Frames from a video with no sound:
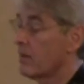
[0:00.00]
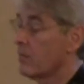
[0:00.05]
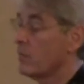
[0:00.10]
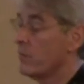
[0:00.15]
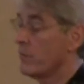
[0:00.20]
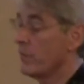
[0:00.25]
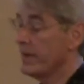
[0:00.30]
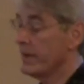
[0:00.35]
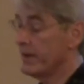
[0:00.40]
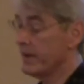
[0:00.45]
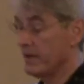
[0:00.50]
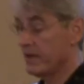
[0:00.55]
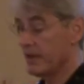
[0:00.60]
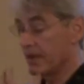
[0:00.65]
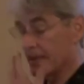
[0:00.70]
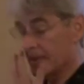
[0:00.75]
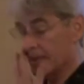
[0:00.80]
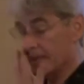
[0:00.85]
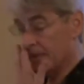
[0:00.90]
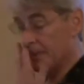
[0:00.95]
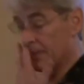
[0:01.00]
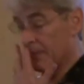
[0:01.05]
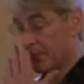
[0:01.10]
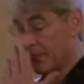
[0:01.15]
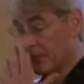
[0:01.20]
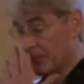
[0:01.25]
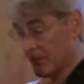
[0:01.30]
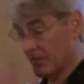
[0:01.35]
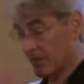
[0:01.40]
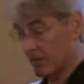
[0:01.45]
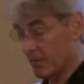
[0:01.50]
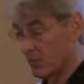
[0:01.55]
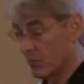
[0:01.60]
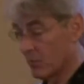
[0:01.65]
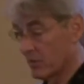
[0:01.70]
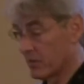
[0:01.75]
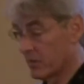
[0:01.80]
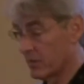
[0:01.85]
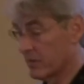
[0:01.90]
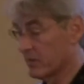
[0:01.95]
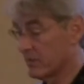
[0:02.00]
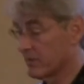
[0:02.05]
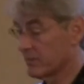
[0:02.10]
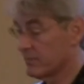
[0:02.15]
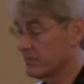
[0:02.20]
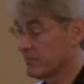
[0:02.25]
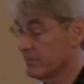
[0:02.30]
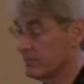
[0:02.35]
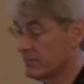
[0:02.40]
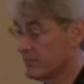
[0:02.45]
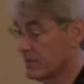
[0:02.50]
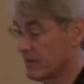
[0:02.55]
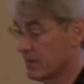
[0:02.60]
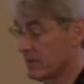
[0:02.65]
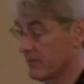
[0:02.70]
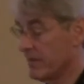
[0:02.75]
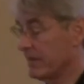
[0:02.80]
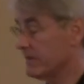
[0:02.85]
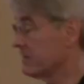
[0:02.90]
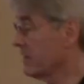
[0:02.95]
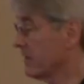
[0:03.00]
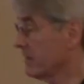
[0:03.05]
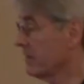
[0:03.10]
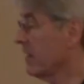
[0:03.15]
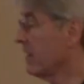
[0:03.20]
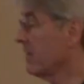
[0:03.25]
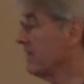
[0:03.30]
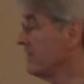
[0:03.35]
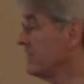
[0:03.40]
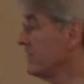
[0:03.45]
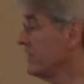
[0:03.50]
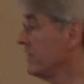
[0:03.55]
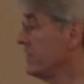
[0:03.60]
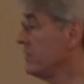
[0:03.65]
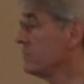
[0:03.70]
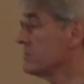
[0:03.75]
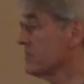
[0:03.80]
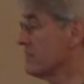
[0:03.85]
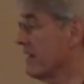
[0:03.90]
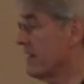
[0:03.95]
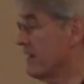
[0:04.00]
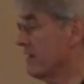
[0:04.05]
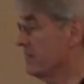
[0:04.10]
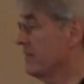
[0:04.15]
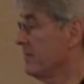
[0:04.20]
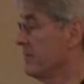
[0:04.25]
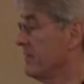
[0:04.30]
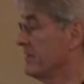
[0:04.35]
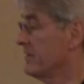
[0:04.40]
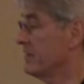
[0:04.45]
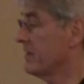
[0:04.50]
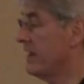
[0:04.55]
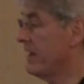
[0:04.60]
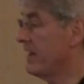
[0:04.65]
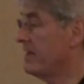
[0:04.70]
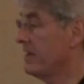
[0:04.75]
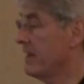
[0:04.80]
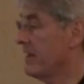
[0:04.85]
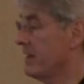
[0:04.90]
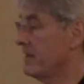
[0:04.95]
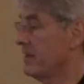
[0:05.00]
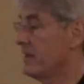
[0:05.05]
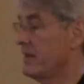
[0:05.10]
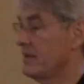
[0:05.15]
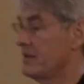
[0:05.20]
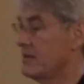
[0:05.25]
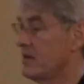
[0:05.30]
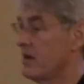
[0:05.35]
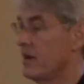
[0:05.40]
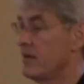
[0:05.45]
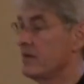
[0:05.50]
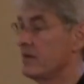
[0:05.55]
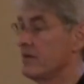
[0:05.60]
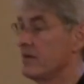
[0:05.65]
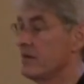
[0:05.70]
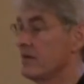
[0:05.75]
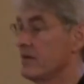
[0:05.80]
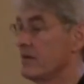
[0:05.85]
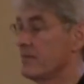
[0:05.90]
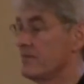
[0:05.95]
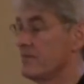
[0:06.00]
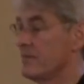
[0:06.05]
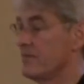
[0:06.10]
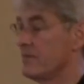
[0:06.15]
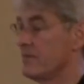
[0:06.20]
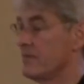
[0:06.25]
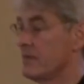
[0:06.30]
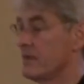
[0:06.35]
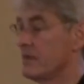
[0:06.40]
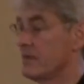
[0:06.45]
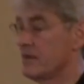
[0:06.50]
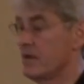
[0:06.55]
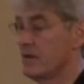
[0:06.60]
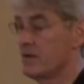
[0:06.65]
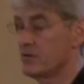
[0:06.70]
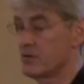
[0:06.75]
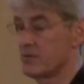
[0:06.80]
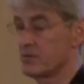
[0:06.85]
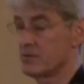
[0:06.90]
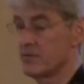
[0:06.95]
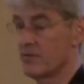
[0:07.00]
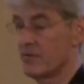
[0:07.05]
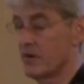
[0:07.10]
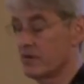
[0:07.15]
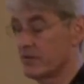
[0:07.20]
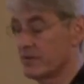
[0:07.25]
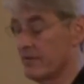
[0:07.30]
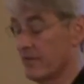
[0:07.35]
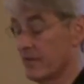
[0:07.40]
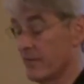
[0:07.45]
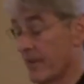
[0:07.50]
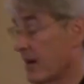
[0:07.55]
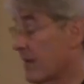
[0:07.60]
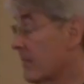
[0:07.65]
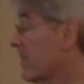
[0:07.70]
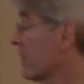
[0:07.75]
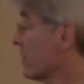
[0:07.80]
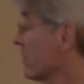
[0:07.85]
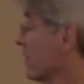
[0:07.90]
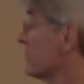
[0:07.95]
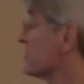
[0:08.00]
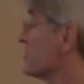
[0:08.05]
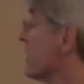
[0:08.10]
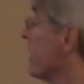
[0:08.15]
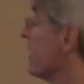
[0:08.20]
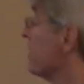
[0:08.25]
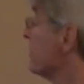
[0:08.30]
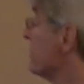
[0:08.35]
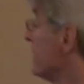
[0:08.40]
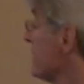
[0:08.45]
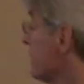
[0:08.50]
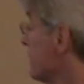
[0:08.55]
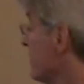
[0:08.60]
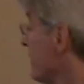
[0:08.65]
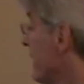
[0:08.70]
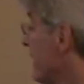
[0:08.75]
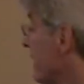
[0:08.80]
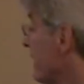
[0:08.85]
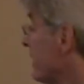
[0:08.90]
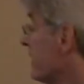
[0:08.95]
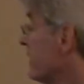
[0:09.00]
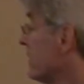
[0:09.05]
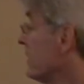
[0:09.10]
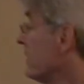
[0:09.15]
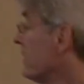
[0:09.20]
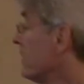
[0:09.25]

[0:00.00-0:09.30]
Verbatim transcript: We um, were uh, we had done a huge amount, but there had not, and there had, uh, in terms of our developing our programs, there had been many